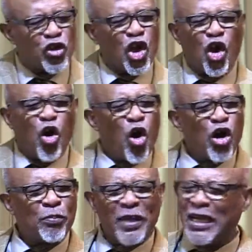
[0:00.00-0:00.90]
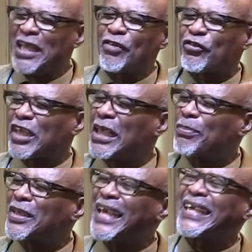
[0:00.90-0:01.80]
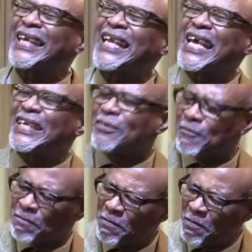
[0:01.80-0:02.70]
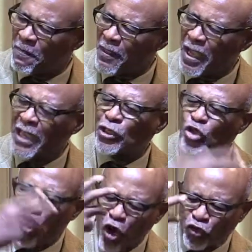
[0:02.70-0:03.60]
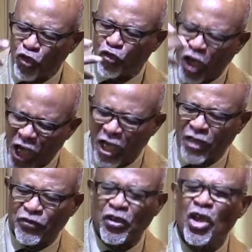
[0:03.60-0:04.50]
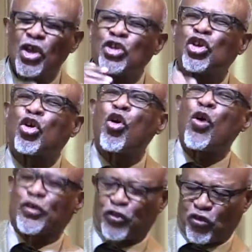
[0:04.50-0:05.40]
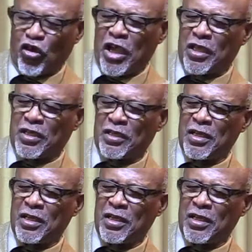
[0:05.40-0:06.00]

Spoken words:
the old beliefs keep kicking in and causes us to go astray.